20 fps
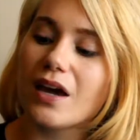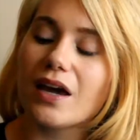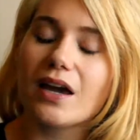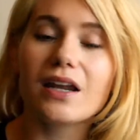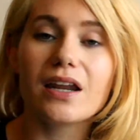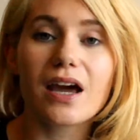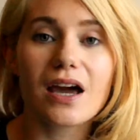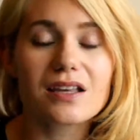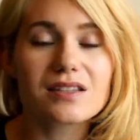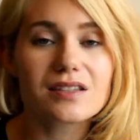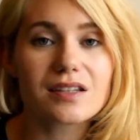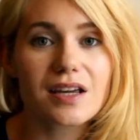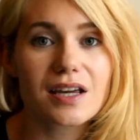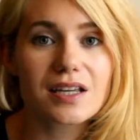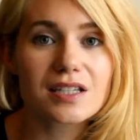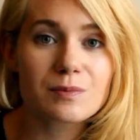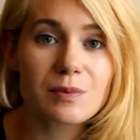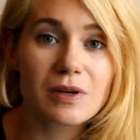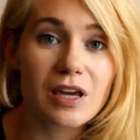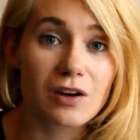It has an
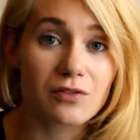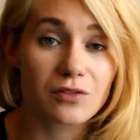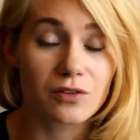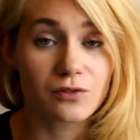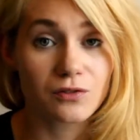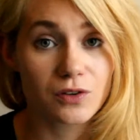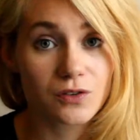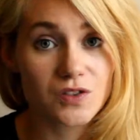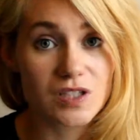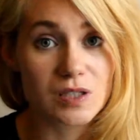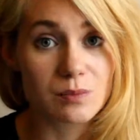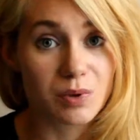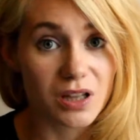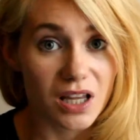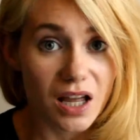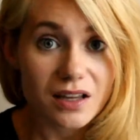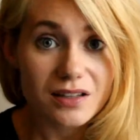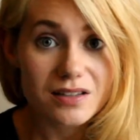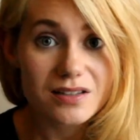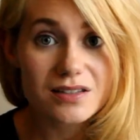SPF of 50
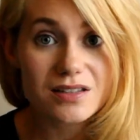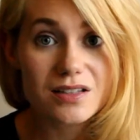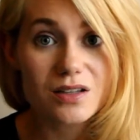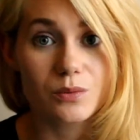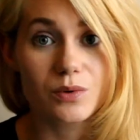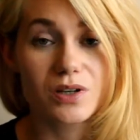plus,